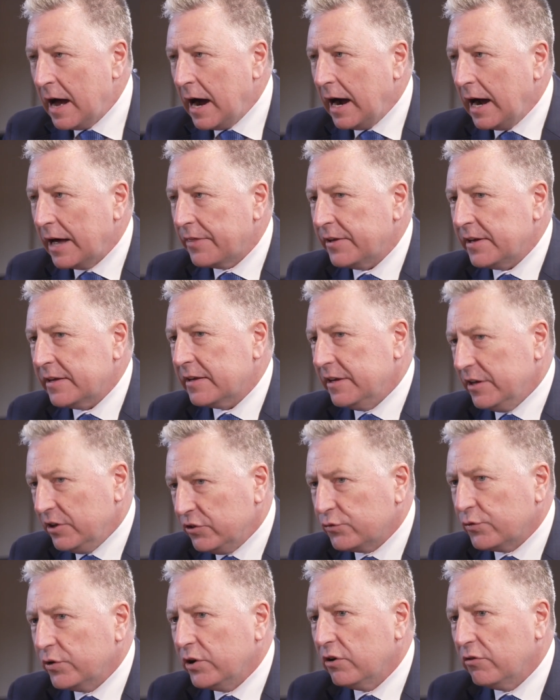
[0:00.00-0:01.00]
I think
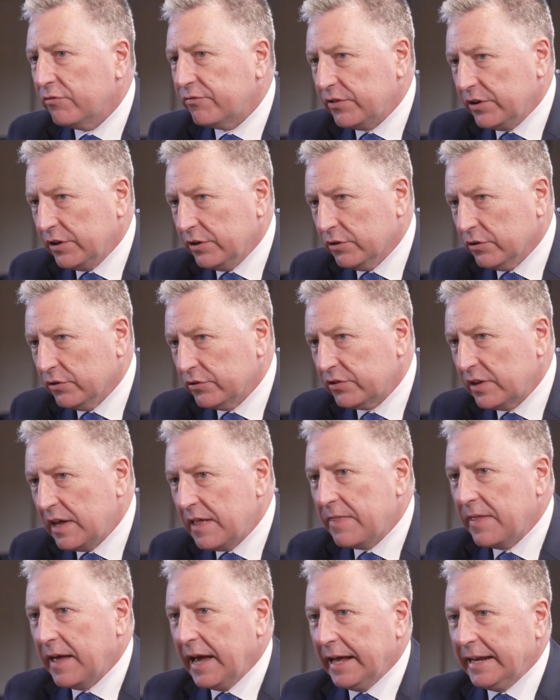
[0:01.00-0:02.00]
Israel feels
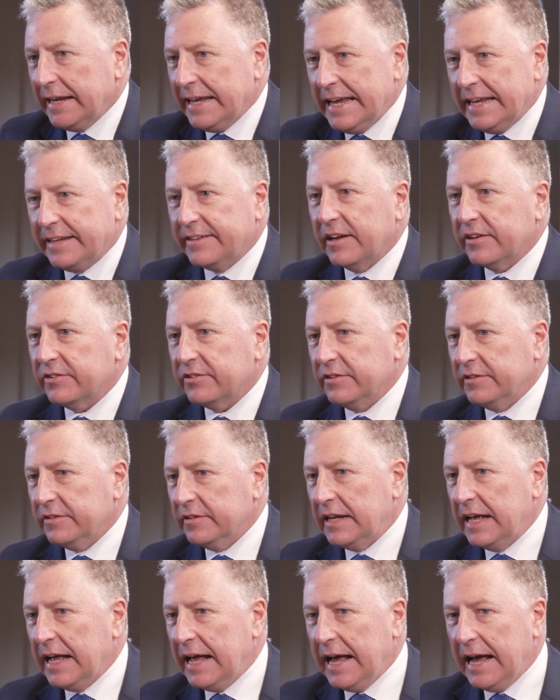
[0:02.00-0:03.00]
that it doesn't
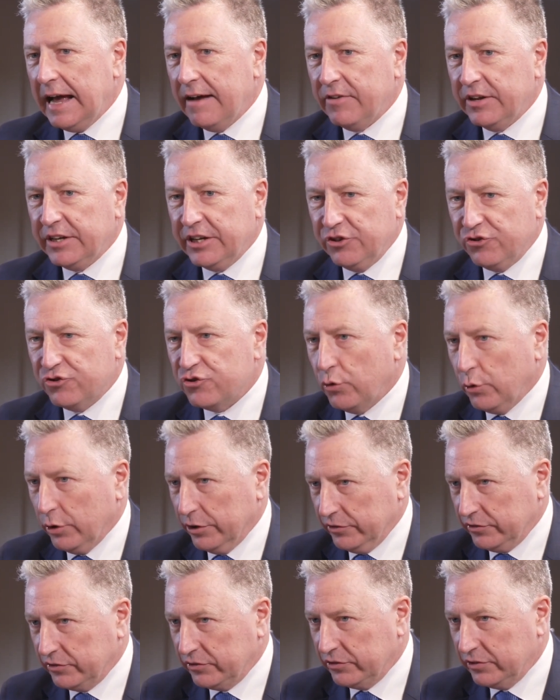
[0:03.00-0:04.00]
have any
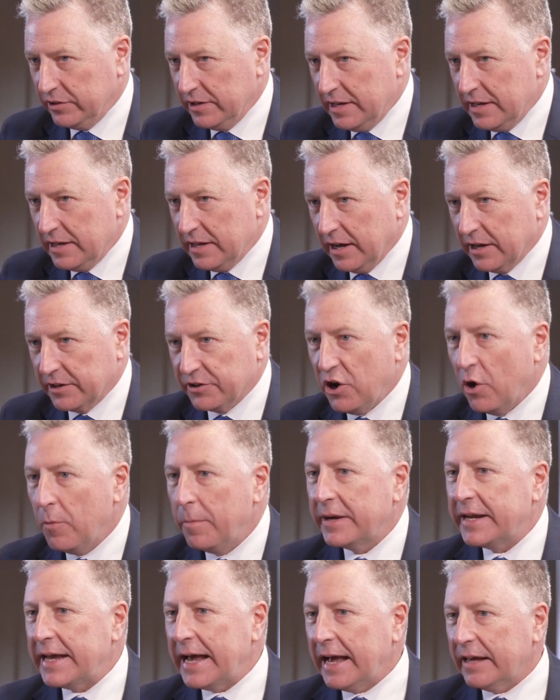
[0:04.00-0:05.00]
choice.
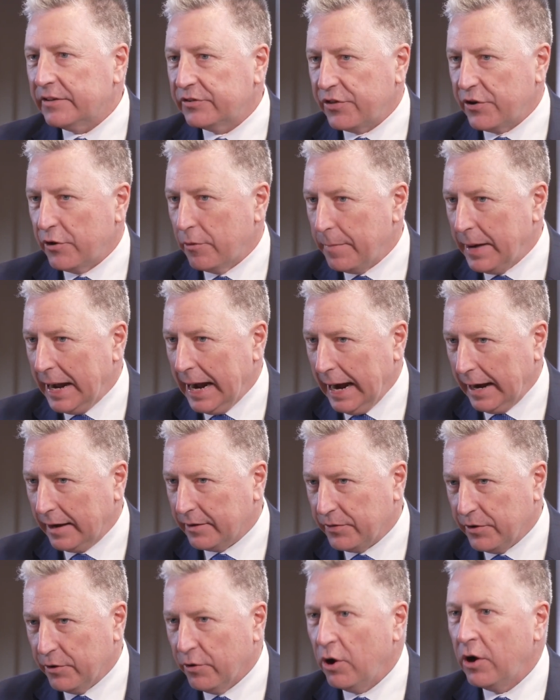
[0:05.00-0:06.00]
Nobody has their back.
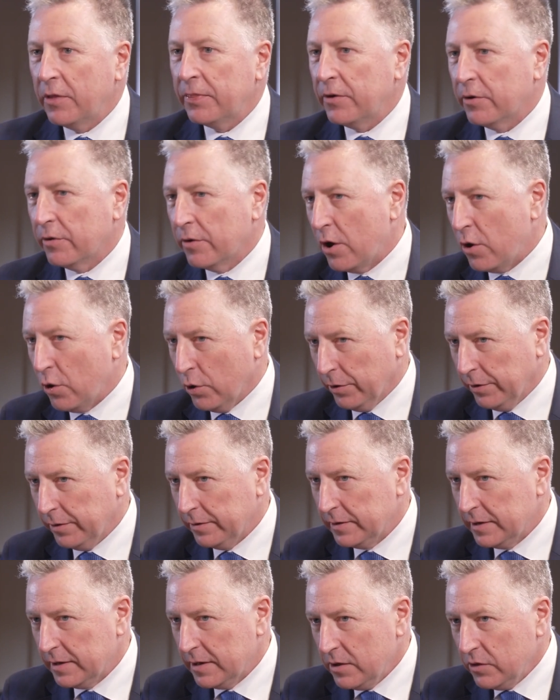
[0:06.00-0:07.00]
They're on their own.
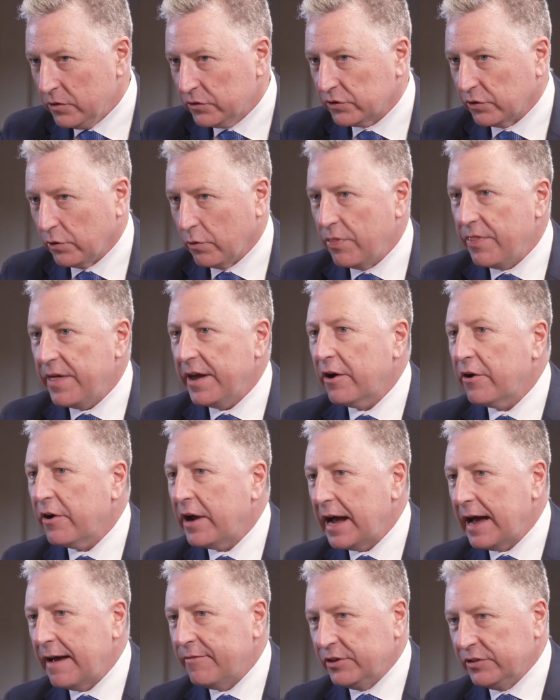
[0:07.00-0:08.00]
So they're
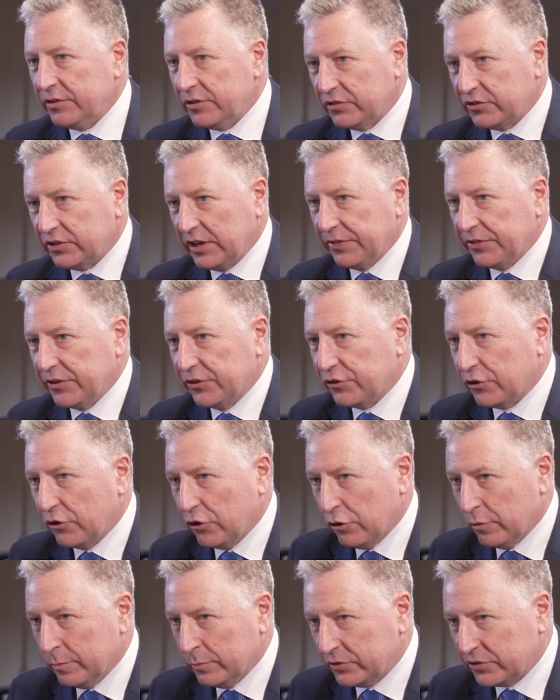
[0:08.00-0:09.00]
having to set the
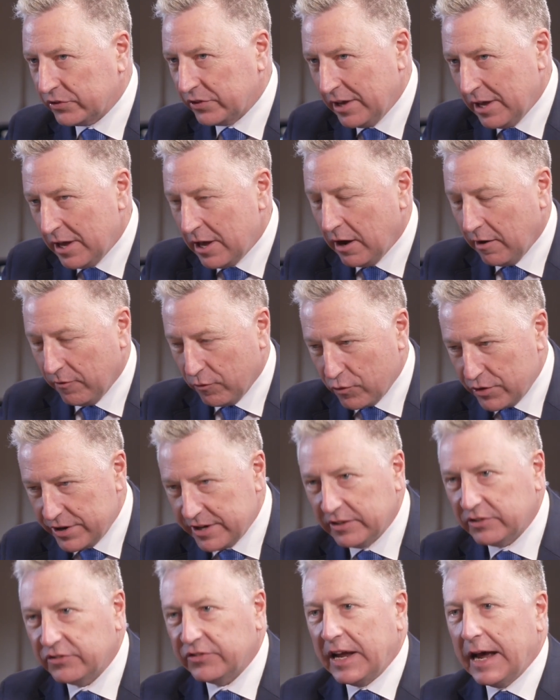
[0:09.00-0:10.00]
terms of
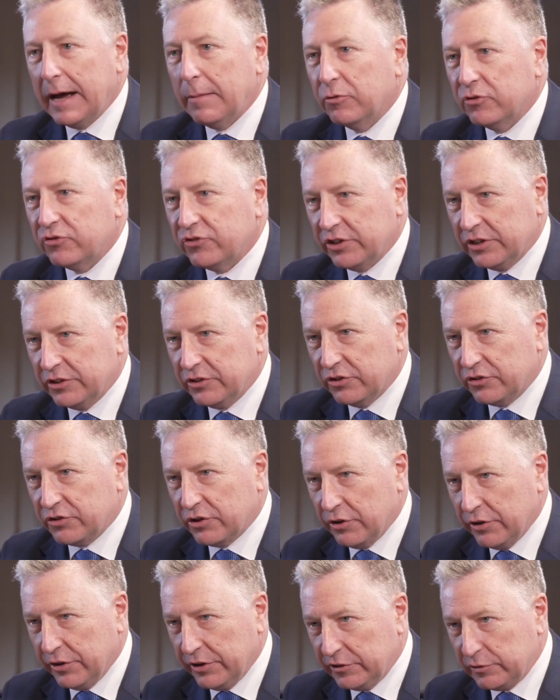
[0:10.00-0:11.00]
reestablishing
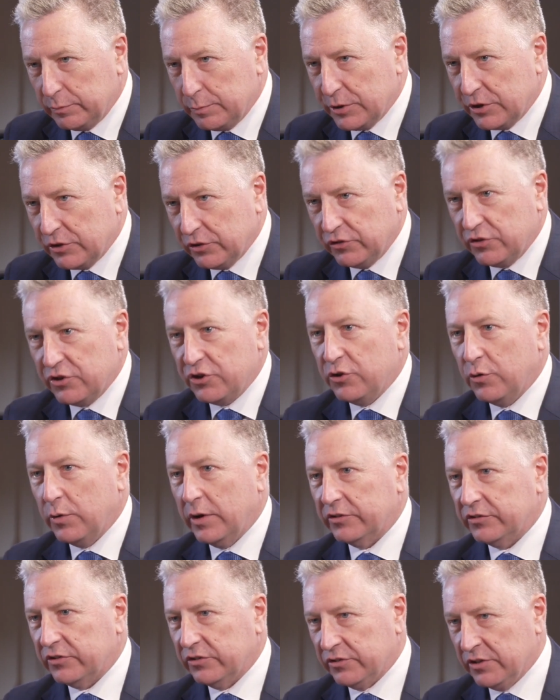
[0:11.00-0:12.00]
deterrence because the
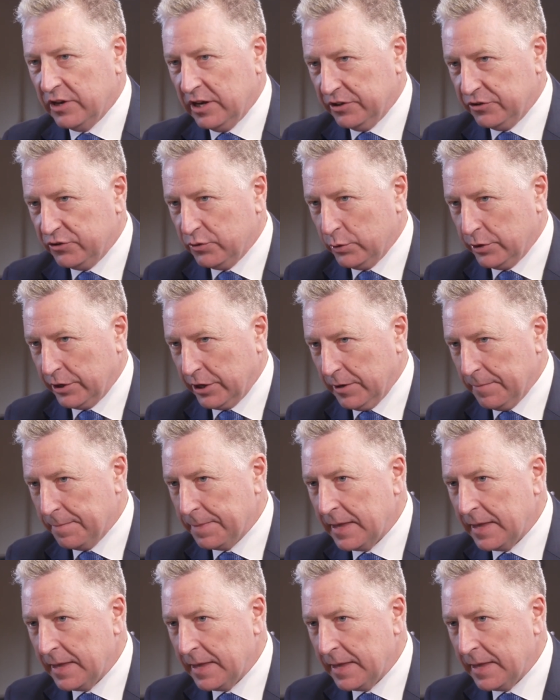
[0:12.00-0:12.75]
U.S. is not doing it.